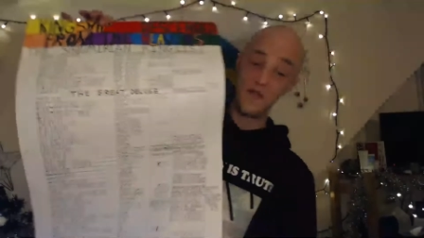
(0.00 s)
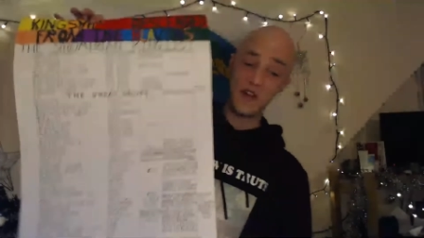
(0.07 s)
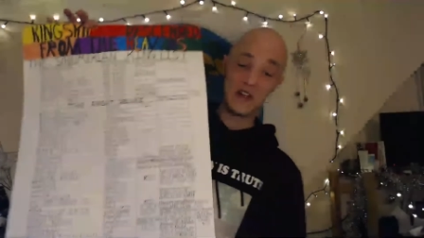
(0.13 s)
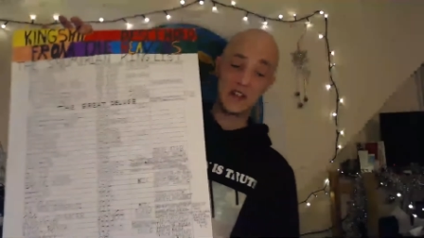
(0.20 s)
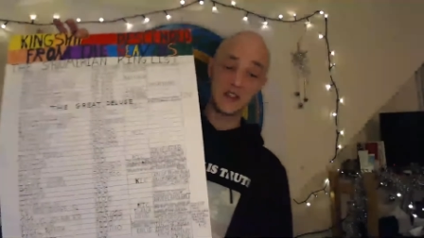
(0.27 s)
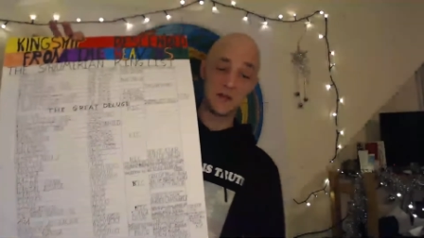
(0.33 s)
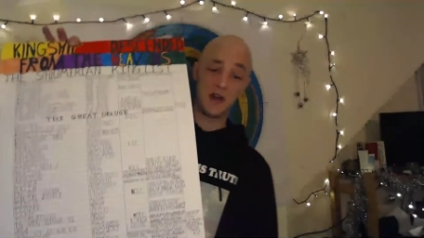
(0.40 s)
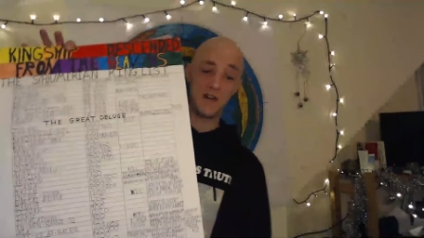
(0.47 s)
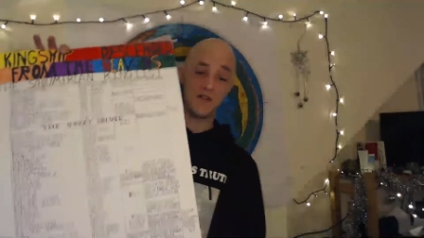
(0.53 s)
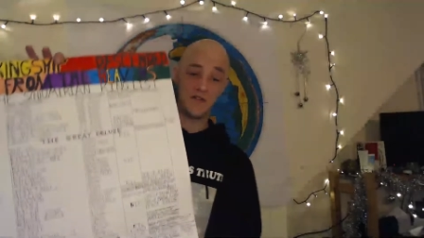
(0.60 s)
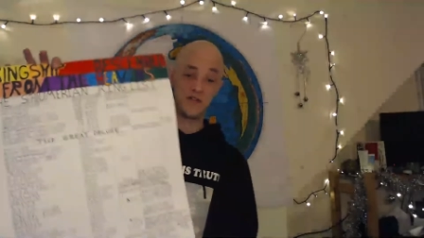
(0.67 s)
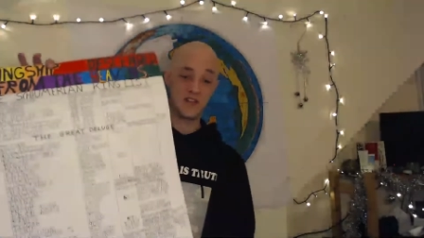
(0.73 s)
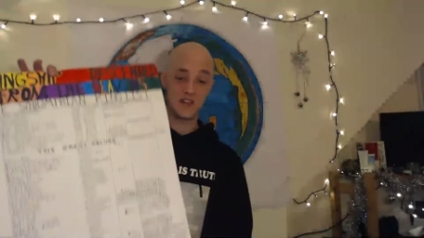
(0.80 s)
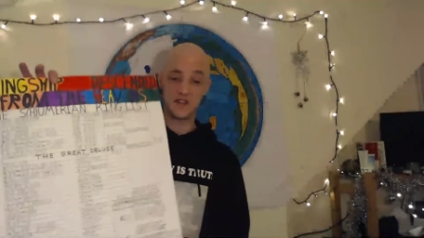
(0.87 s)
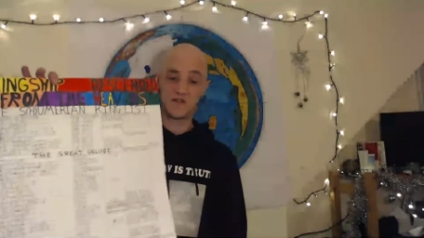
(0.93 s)
things about
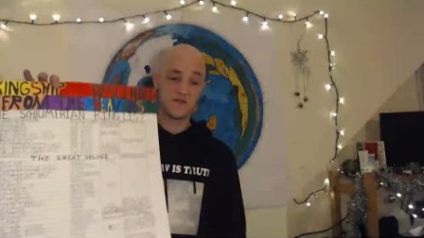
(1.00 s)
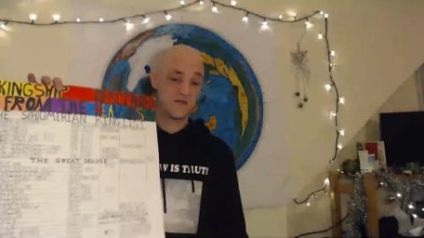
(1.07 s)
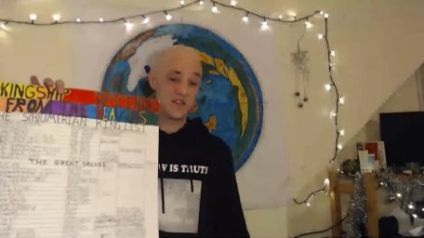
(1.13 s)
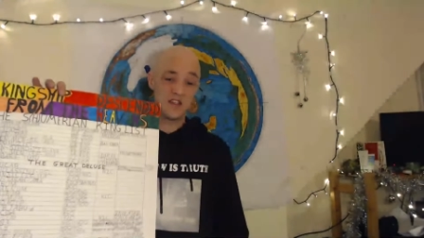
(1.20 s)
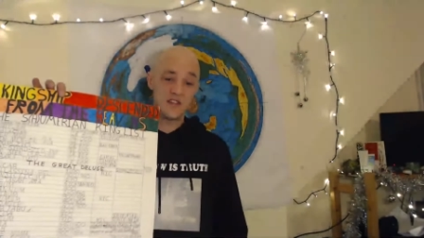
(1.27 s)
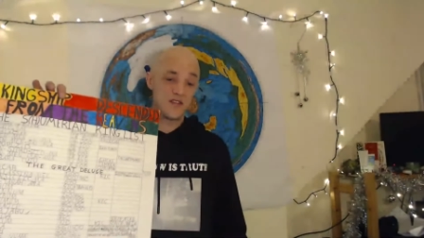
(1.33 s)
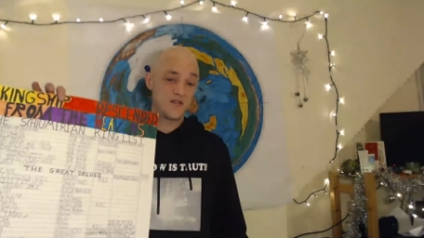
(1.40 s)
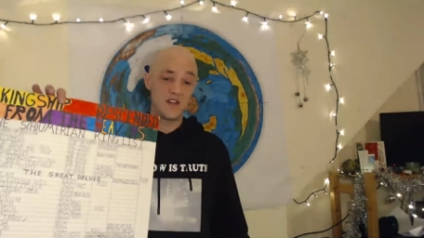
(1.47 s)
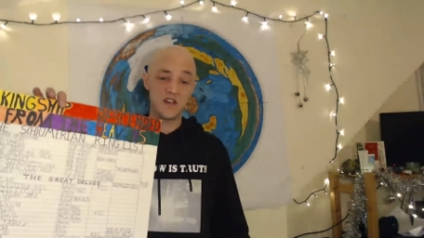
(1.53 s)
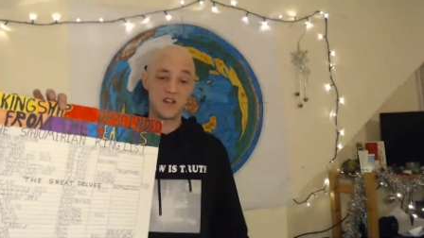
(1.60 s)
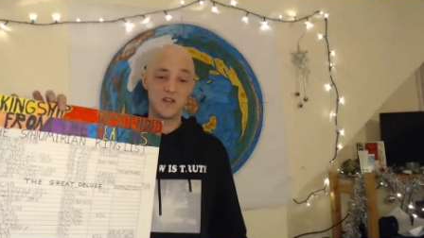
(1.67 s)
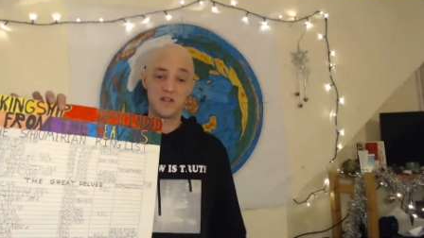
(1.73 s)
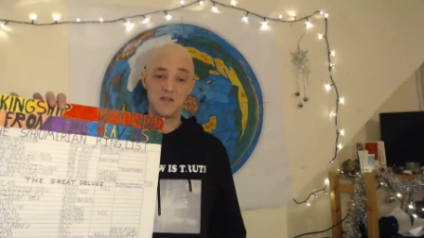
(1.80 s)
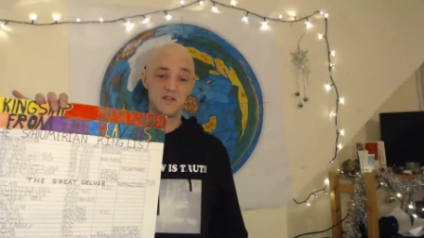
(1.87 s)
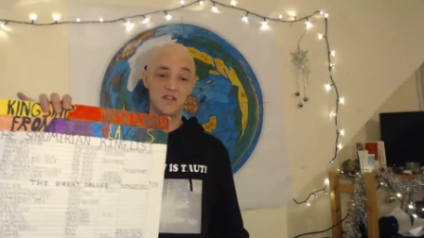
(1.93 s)
these
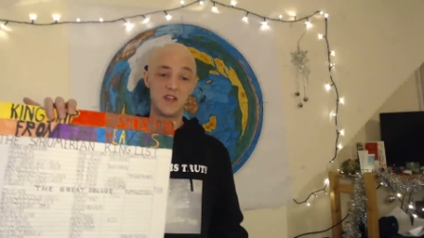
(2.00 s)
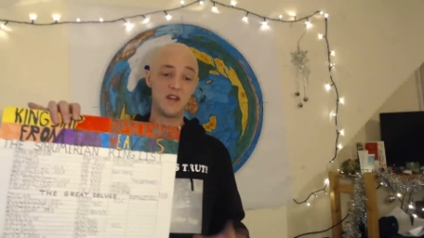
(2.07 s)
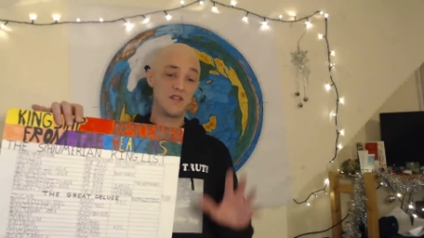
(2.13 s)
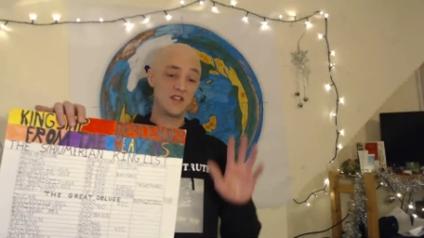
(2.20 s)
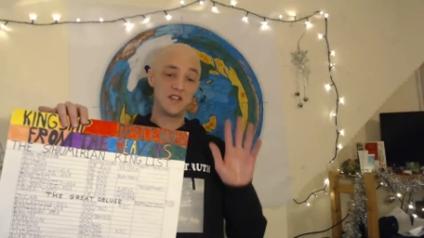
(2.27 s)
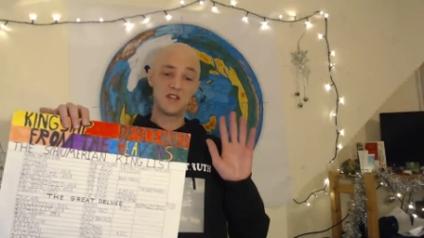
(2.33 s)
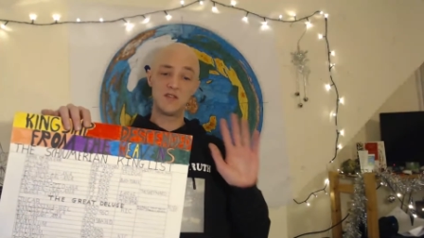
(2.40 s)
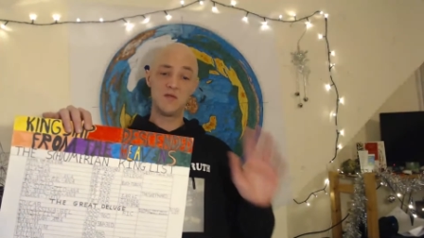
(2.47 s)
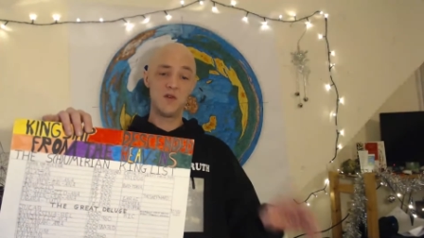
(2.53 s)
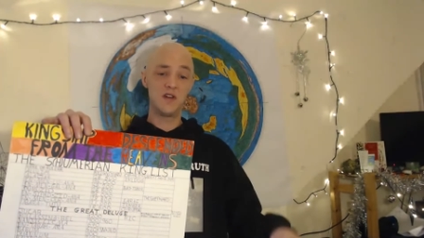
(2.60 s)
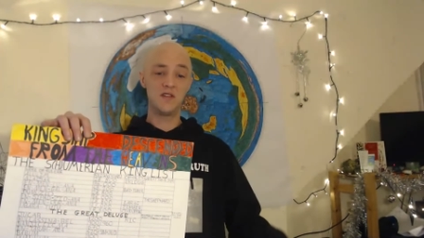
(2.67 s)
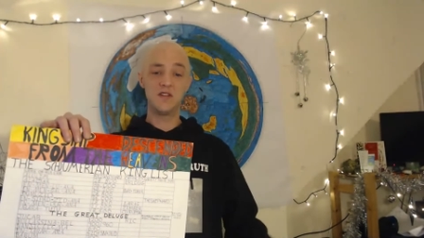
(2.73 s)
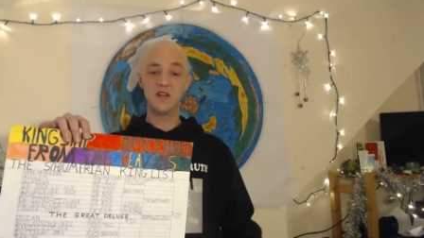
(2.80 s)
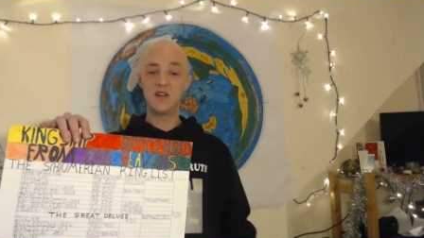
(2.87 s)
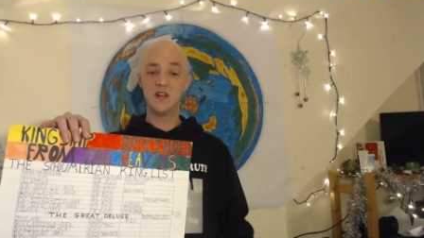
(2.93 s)
videos, every single one